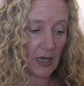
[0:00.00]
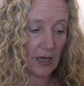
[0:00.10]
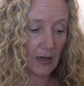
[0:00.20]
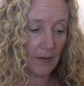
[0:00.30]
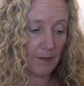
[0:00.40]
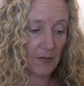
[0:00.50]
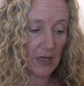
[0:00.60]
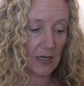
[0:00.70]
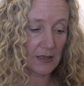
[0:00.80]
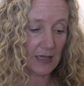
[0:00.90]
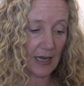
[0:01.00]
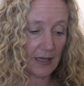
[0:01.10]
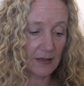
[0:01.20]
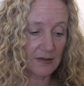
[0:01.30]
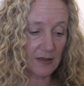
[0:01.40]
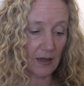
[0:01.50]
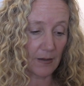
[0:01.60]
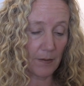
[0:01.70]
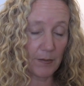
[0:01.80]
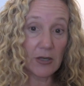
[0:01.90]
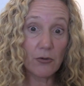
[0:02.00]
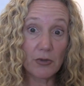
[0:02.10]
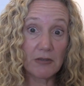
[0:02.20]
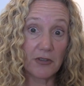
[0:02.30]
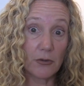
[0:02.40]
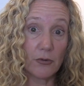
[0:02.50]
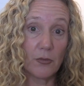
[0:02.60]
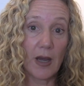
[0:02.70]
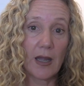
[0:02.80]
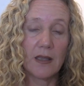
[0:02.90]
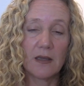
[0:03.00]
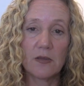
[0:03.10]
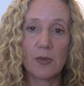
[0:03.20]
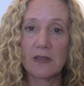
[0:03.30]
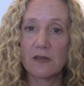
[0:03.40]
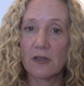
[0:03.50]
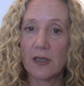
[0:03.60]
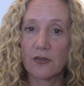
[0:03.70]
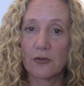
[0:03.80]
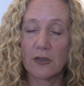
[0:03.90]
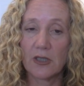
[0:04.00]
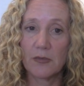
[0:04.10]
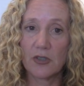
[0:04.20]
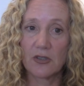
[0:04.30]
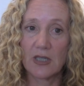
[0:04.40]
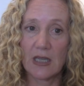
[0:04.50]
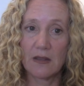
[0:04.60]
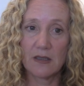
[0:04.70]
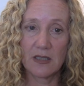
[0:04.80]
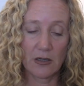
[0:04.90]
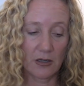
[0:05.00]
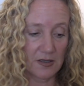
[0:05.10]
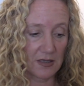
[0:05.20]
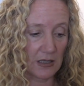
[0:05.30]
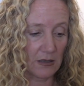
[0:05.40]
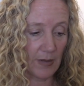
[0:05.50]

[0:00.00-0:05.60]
It has been reviewed by the Independent Electoral Commission in the DRC.